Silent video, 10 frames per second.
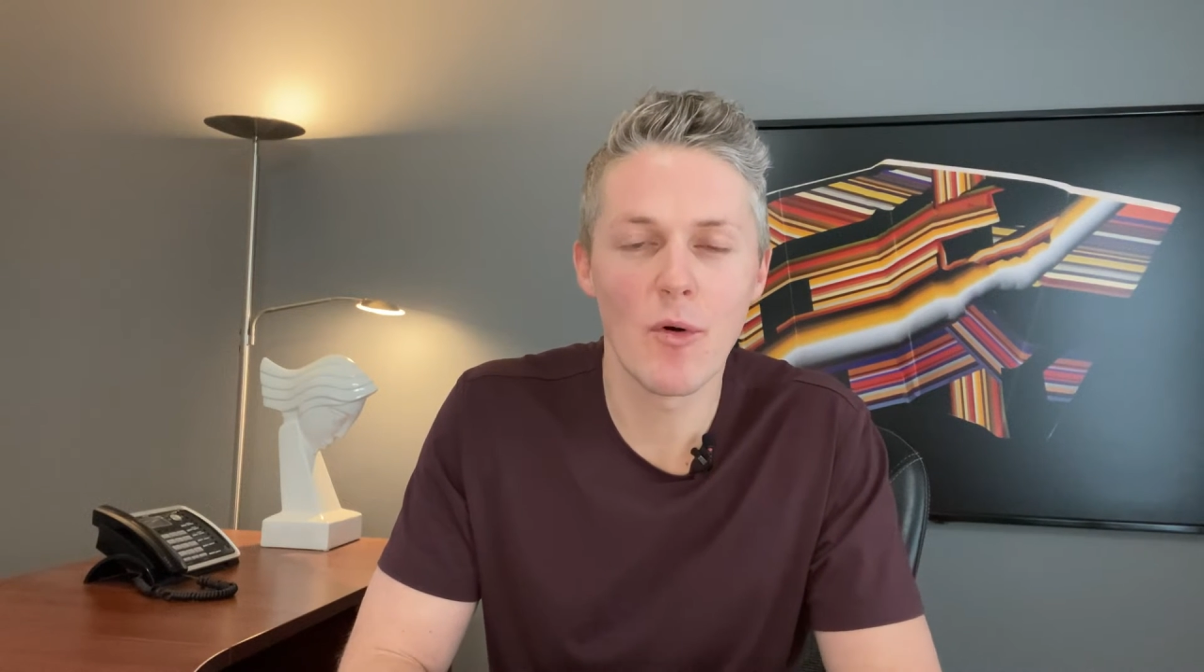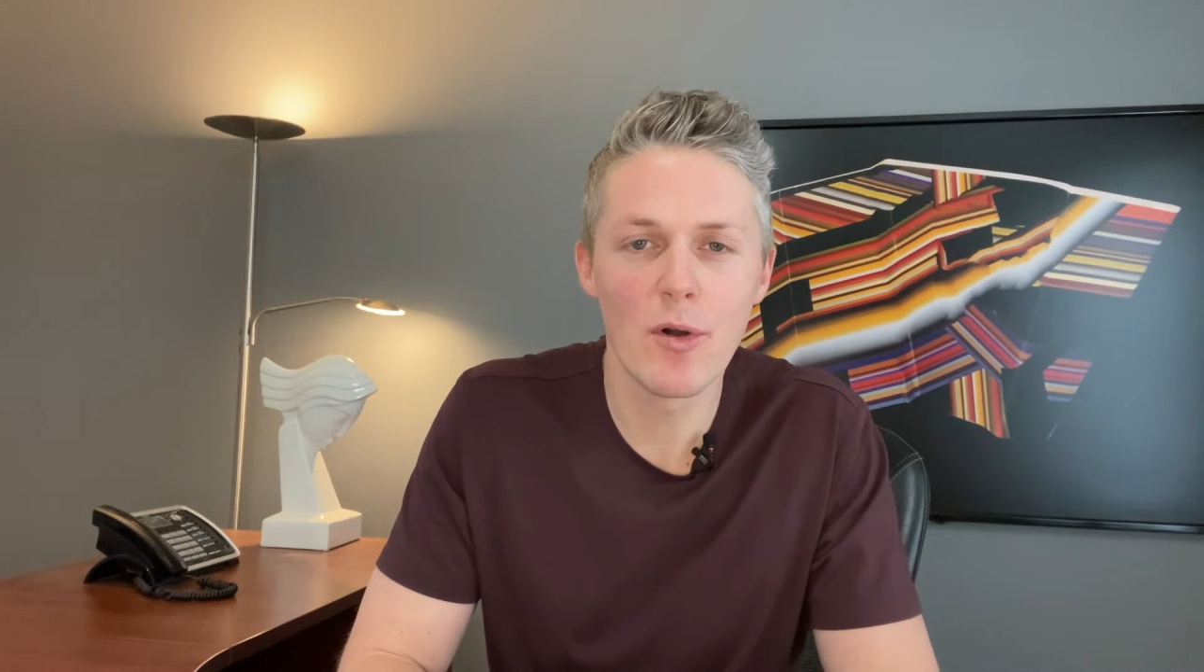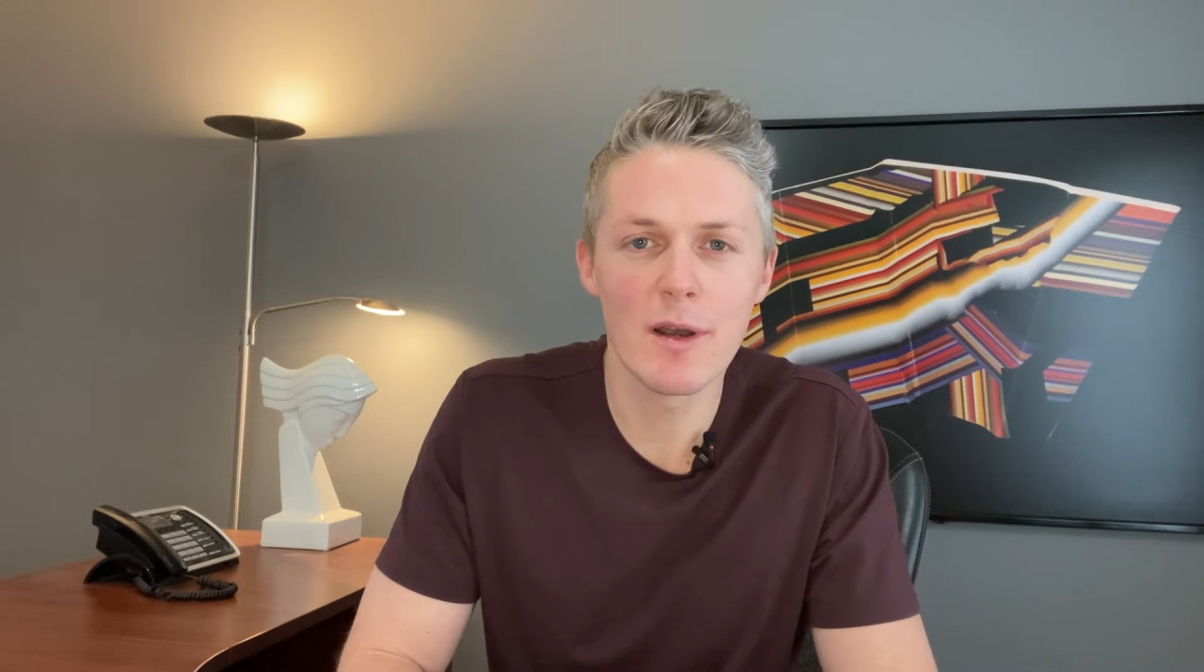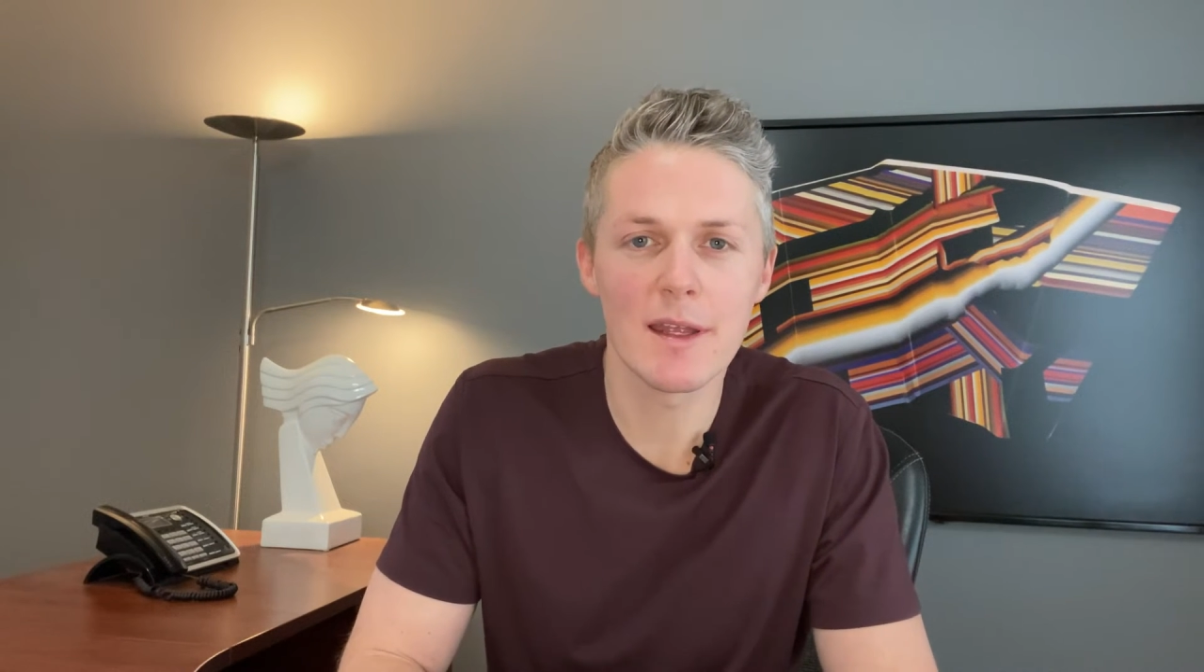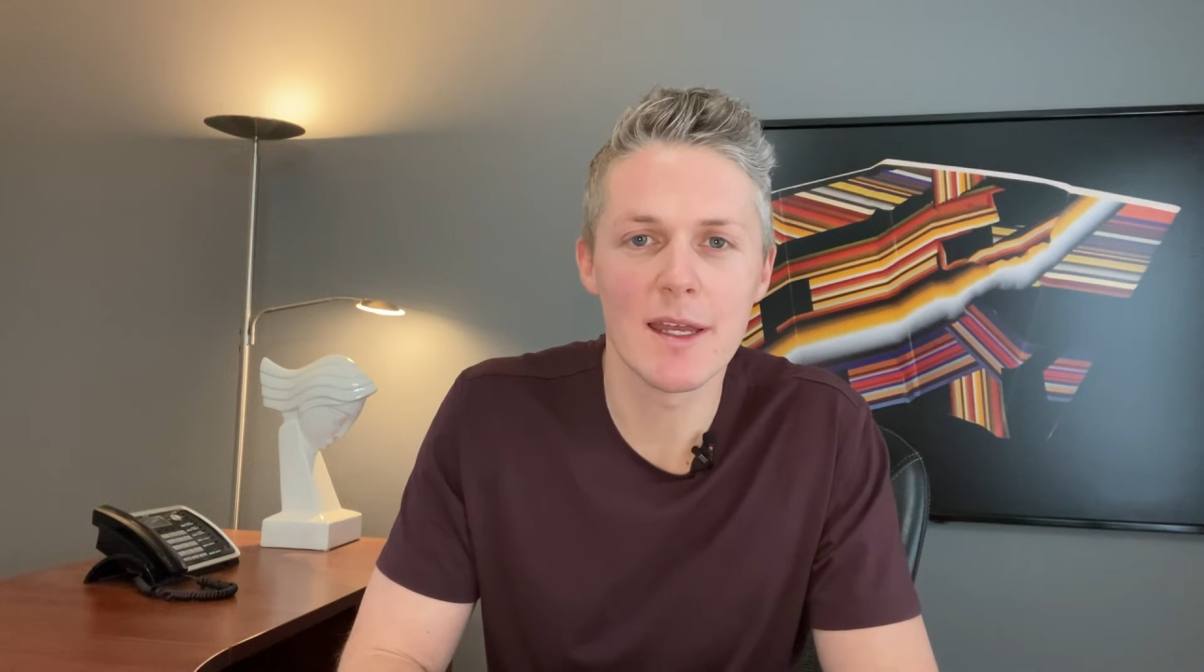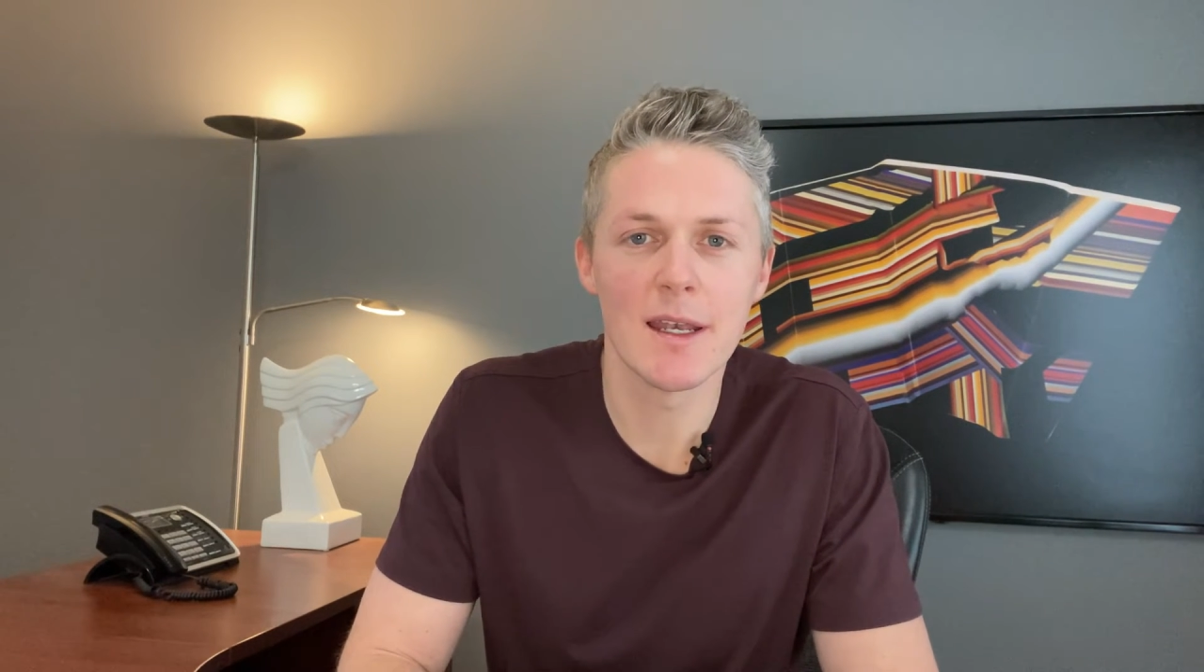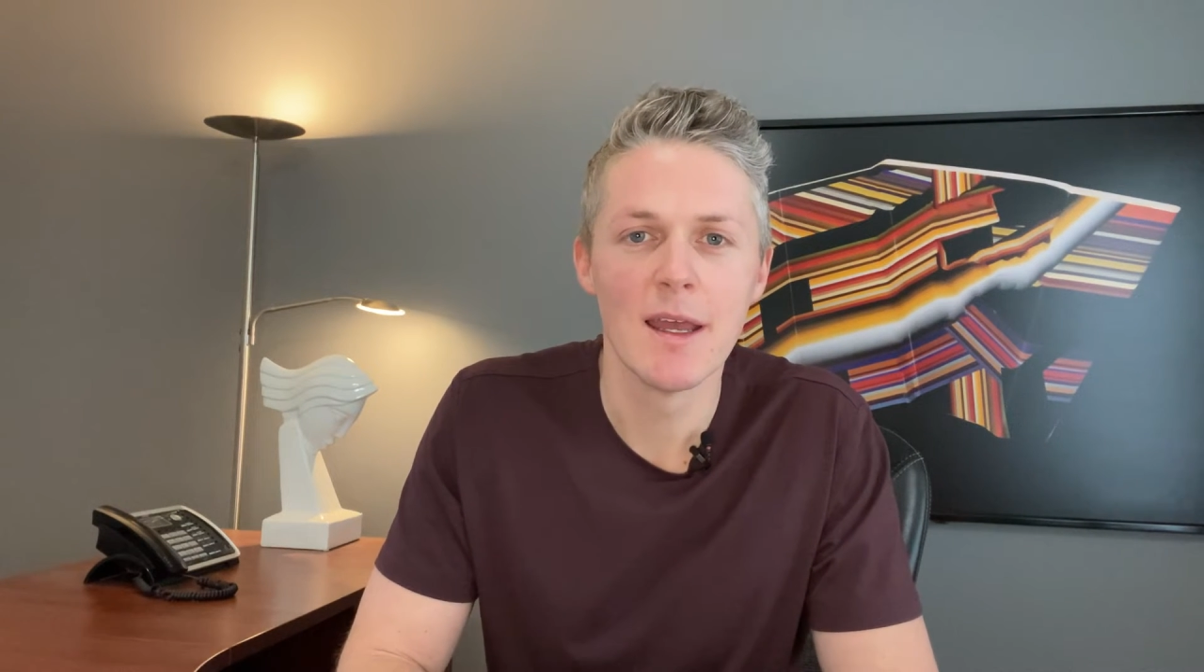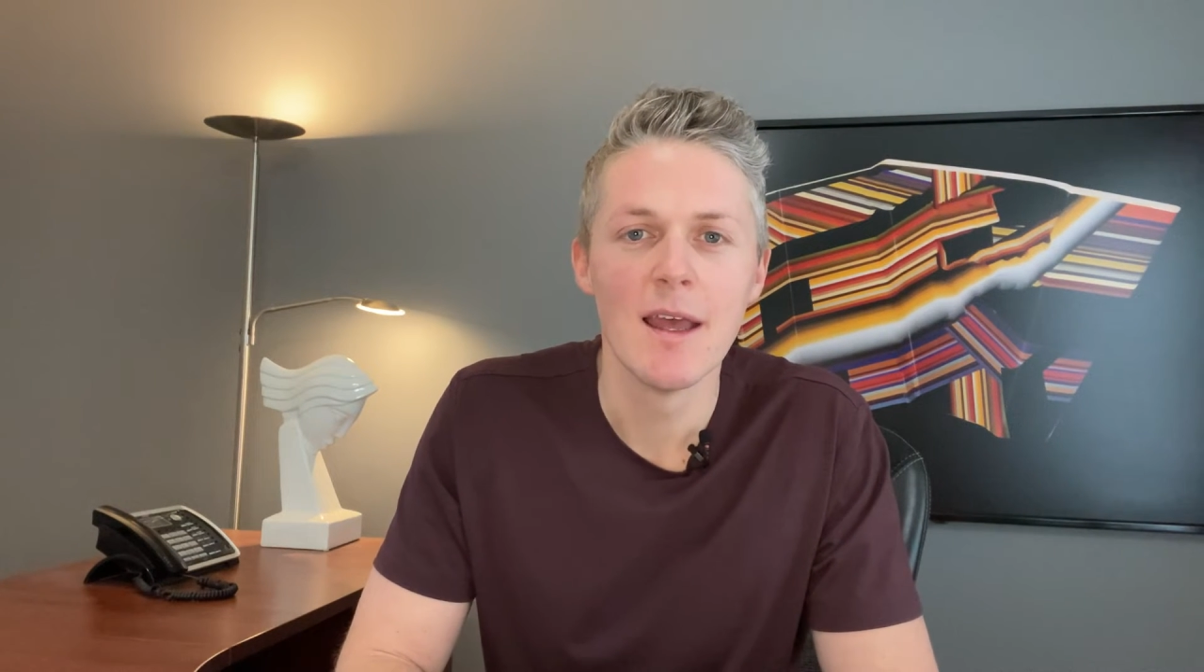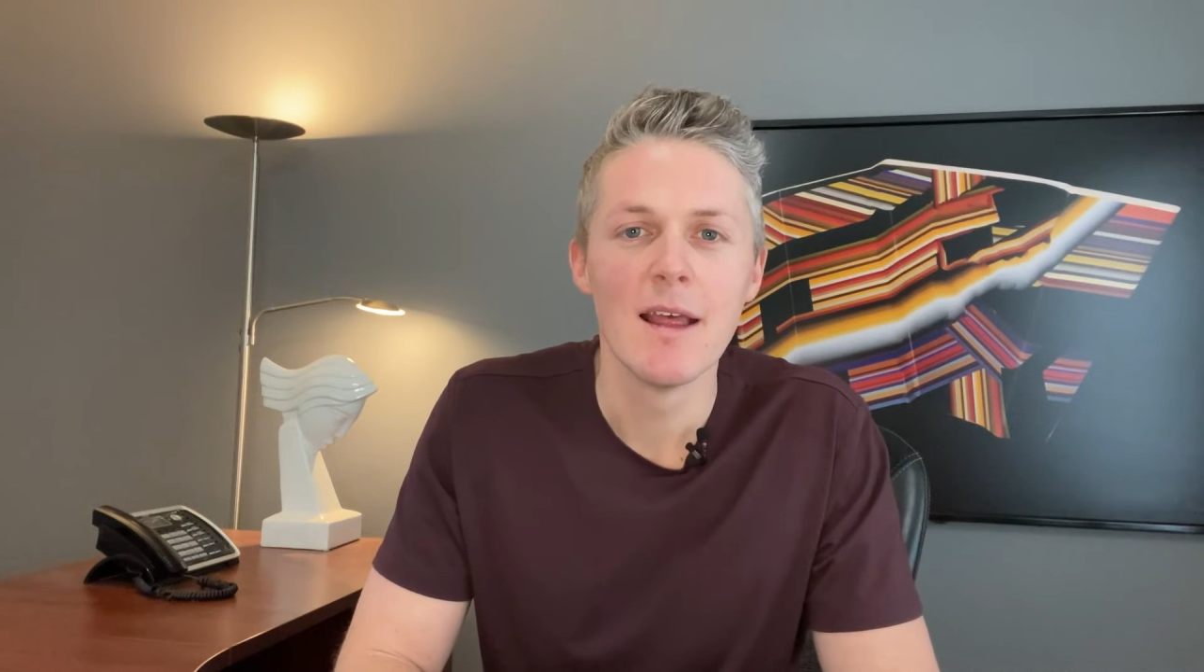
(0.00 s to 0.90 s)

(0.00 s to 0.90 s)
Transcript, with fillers: Oregon,